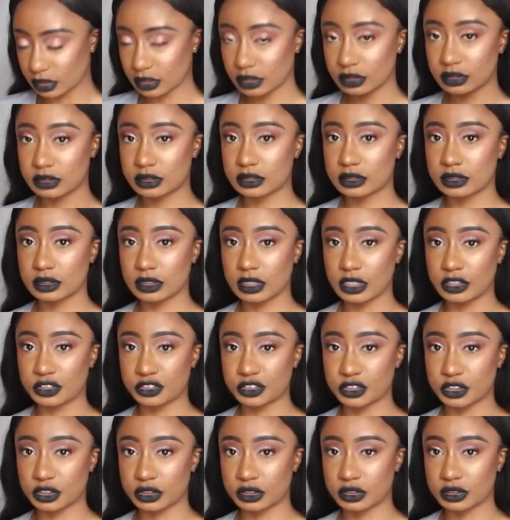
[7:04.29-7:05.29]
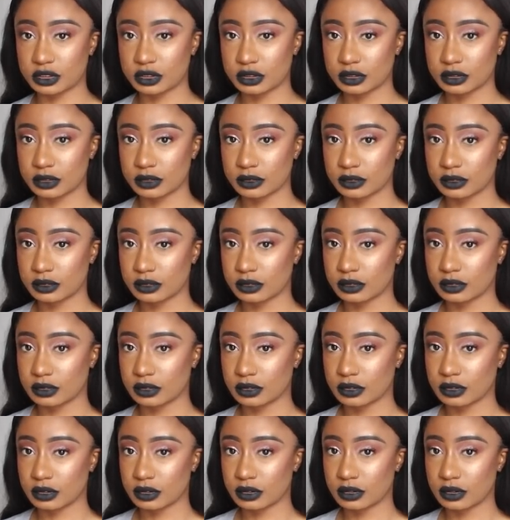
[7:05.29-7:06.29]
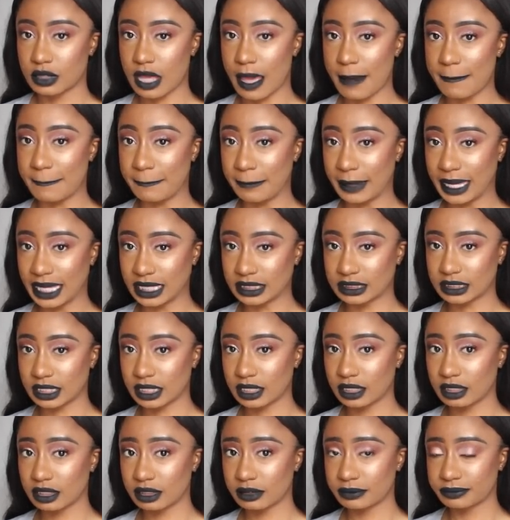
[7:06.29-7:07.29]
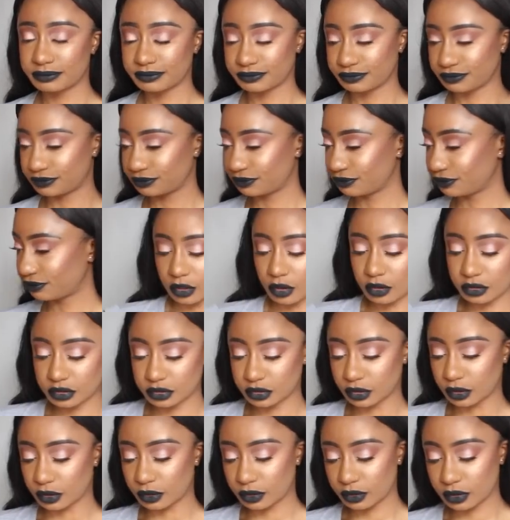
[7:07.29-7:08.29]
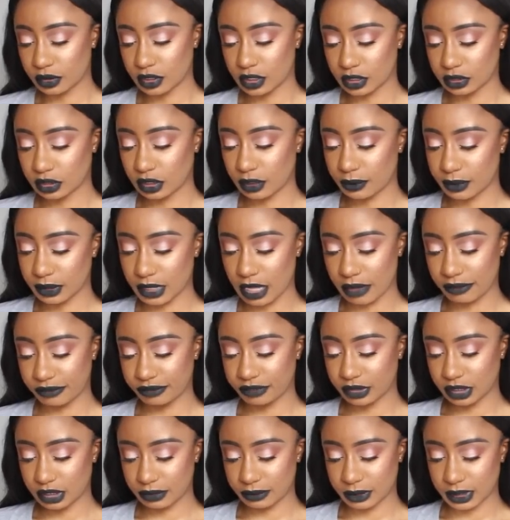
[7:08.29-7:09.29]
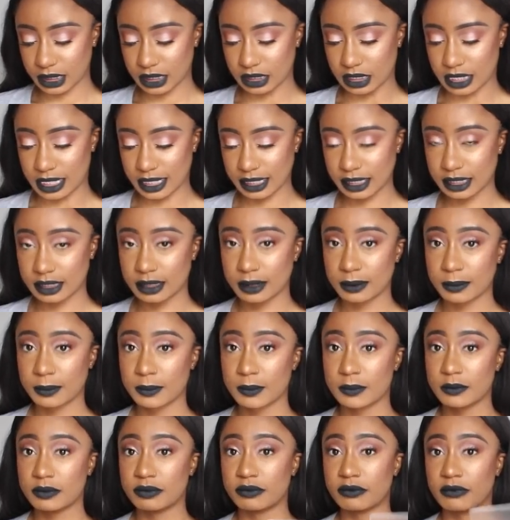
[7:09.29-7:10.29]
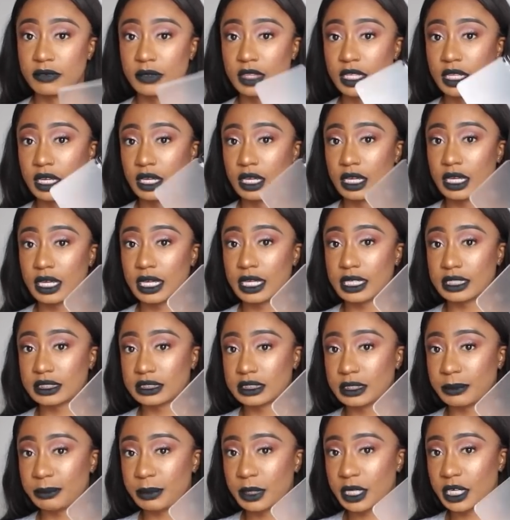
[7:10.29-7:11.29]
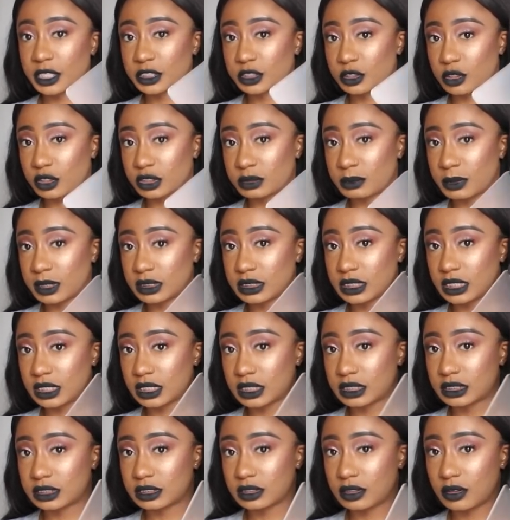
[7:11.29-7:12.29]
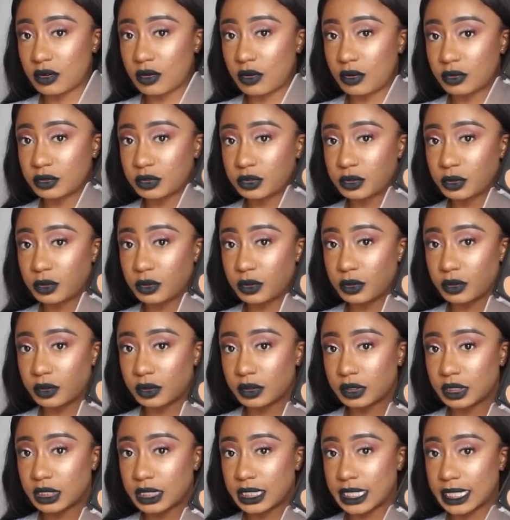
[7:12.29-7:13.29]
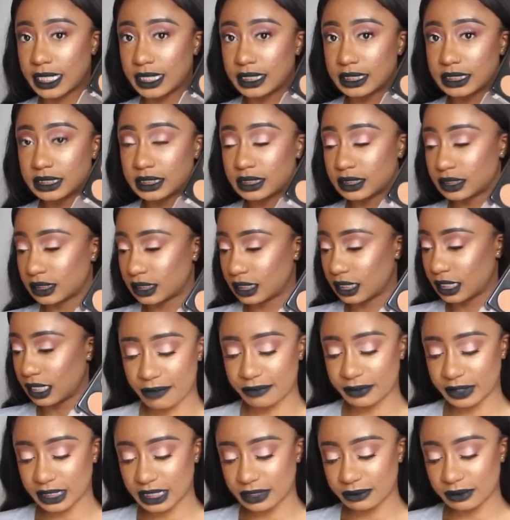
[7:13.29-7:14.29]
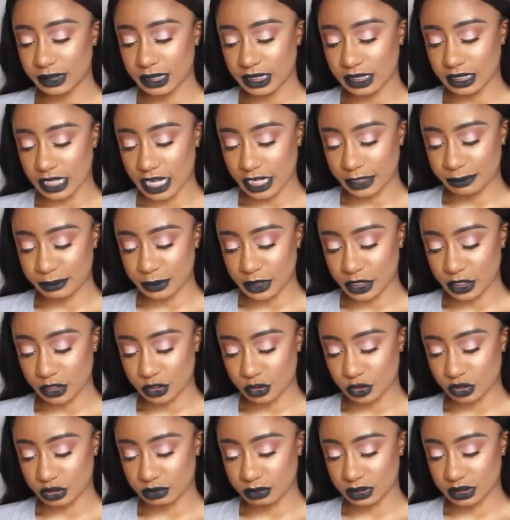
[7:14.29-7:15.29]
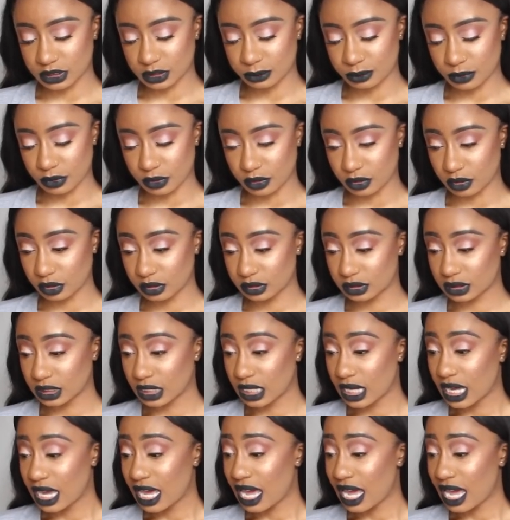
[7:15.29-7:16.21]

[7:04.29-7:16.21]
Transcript: This is just amazing. And also, another one I really like is the BH Cosmetics Contour Kit. I really like BH Cosmetic products.